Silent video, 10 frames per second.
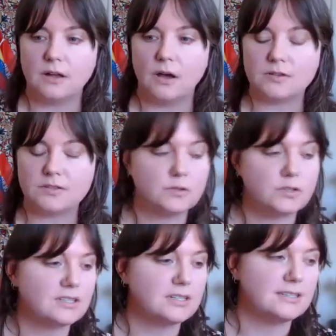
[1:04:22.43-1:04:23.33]
Also,
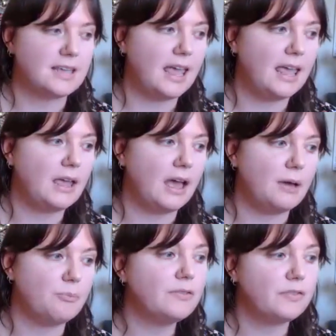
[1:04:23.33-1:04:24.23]
just to say
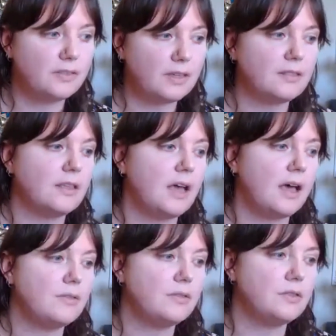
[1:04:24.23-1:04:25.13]
briefly that
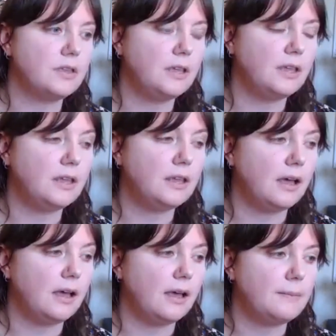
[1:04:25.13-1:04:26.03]
the
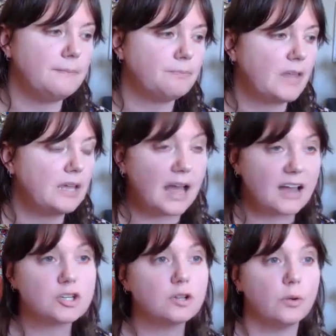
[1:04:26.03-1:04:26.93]

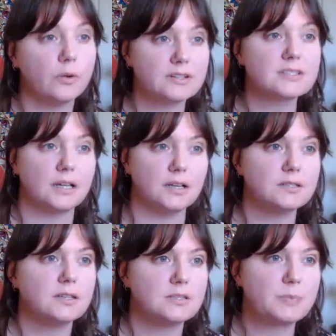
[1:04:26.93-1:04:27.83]
National Lawyers
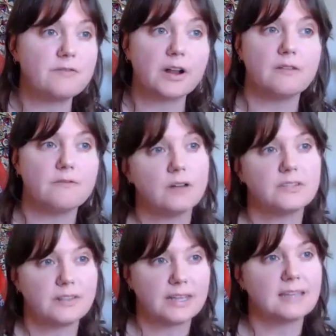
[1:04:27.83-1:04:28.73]
Guild has been very
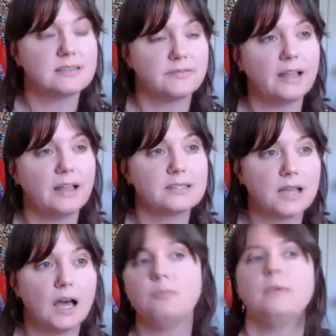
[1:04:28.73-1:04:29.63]
involved in the case of Alex
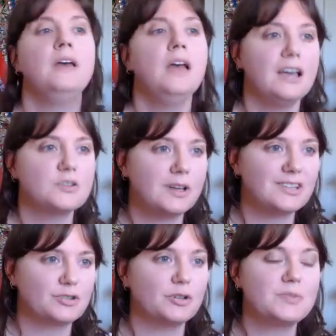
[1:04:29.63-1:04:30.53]
Saab, as well
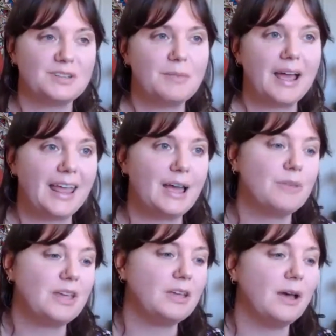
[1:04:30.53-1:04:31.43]
as groups in
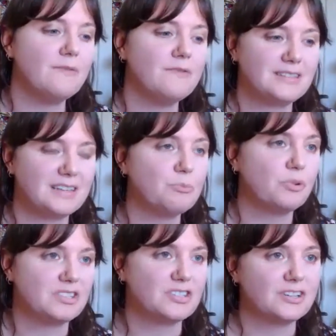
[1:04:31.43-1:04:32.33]
Miami visiting
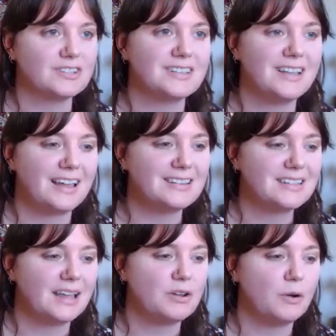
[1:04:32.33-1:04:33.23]
prisoners and
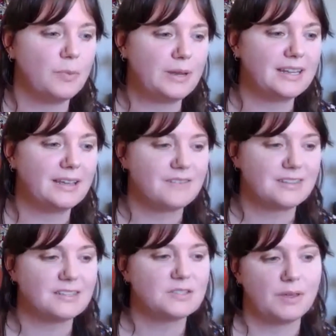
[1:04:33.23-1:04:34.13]
hoping to get
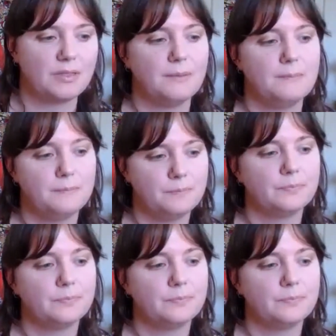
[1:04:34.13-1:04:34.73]
visits with him.